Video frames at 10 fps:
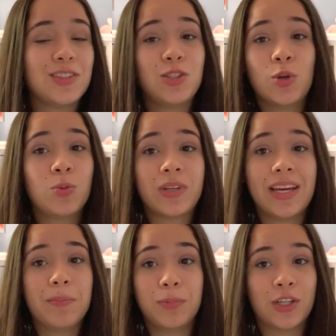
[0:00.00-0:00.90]
Don't
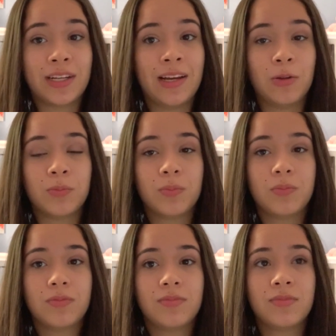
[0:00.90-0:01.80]
get burnt out.
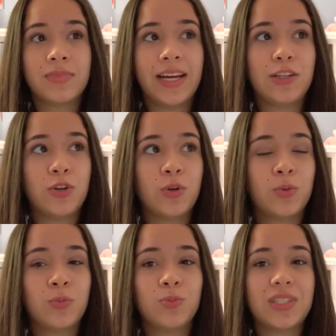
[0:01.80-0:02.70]
I
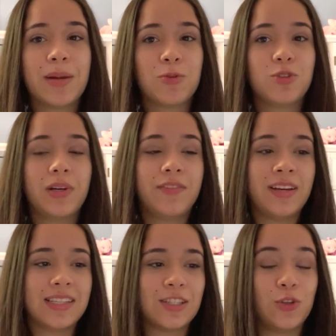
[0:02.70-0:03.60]
know time goes by
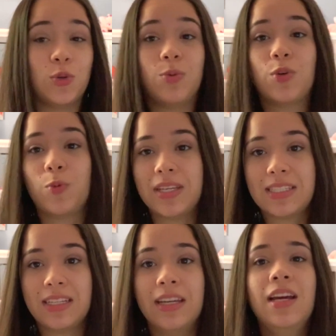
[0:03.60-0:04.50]
fast and you don't wanna
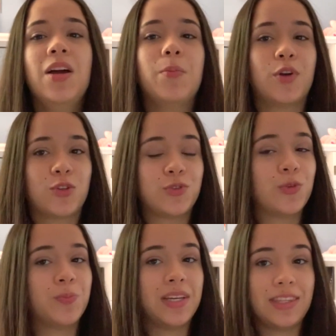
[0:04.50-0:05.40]
waste it, but also
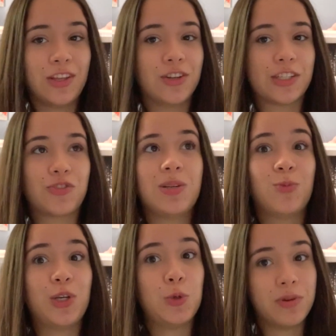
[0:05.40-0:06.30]
don't be at the other extreme
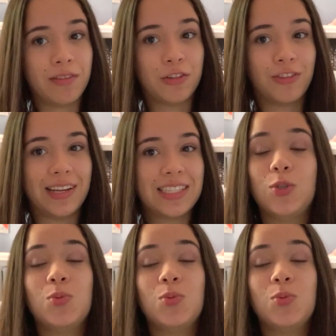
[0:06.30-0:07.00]
where you never rest.